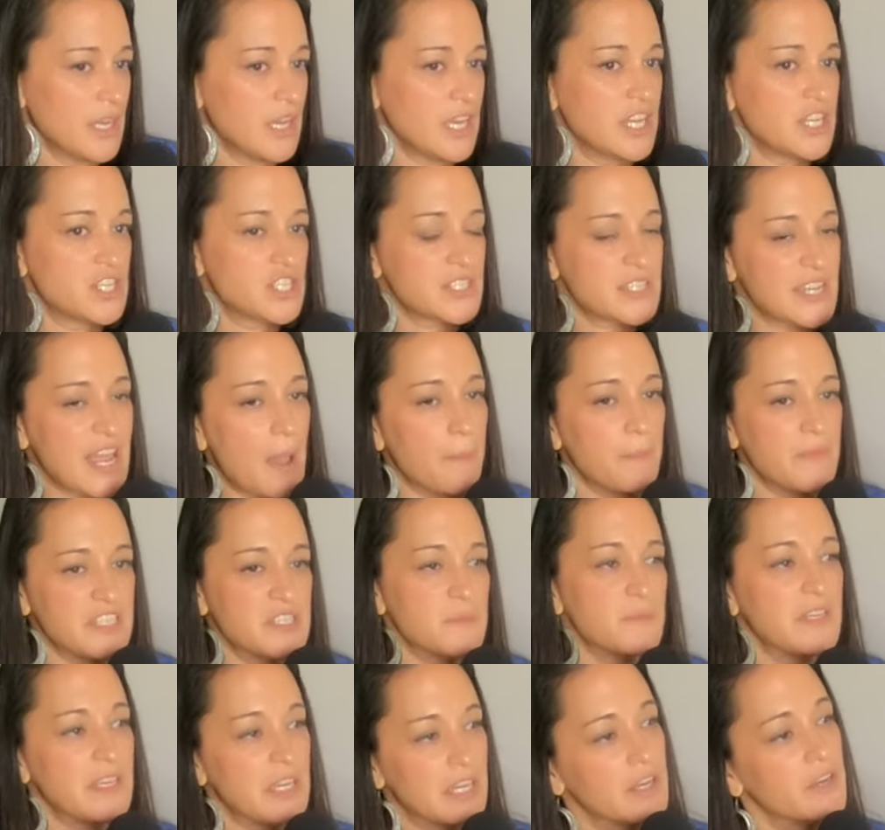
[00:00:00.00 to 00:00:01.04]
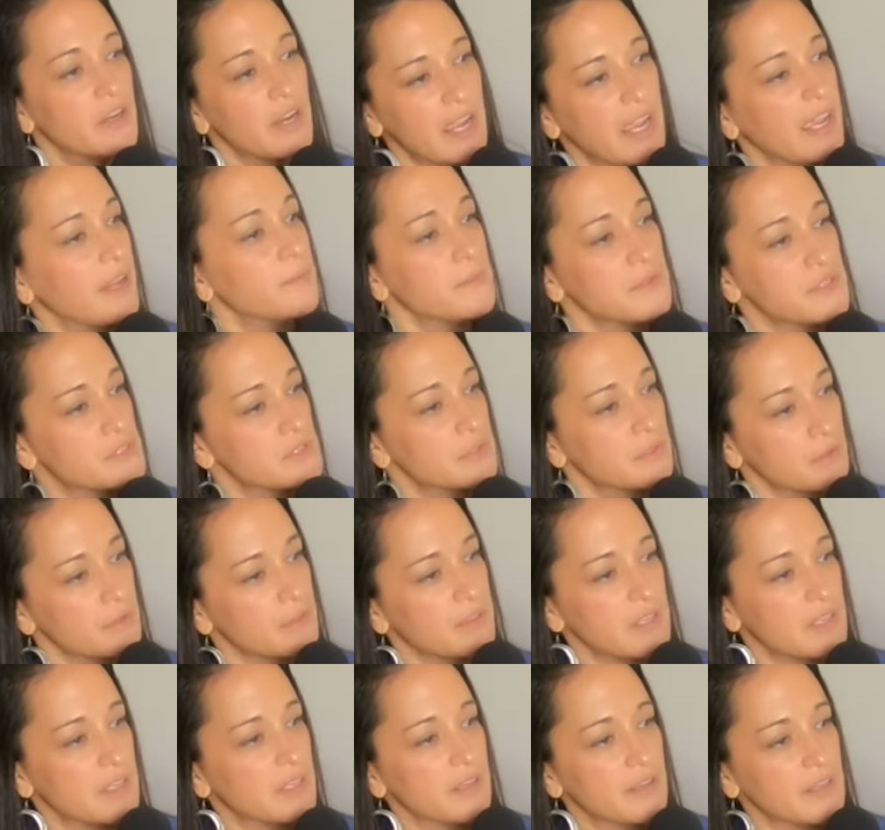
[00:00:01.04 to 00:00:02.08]
it just happened to be a great musical
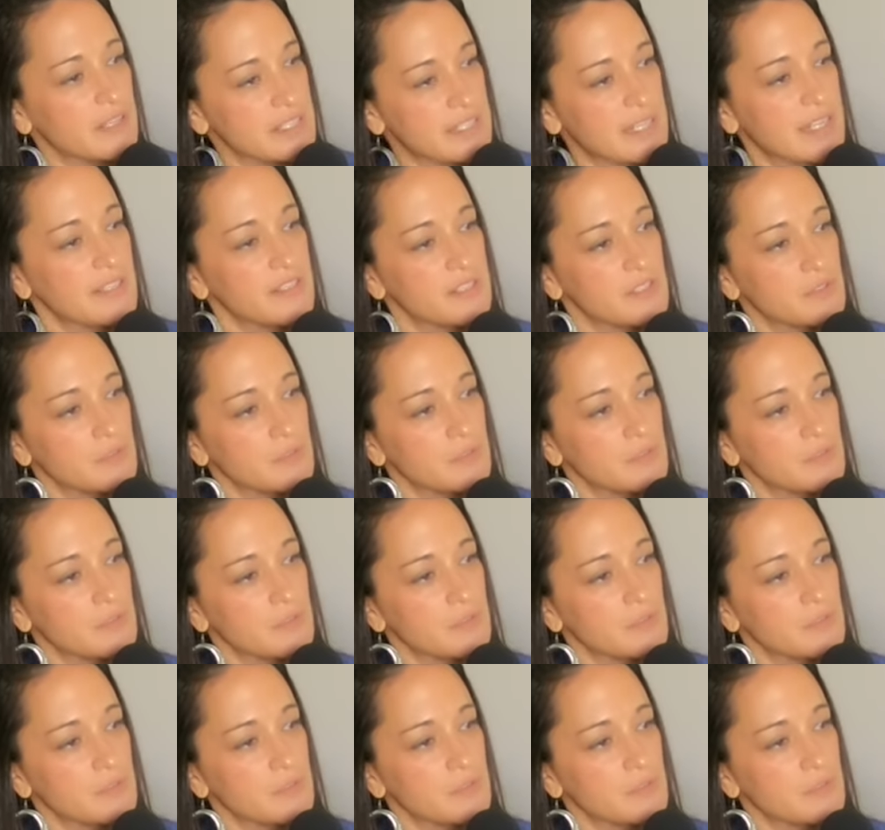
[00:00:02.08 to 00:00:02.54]
theater and dance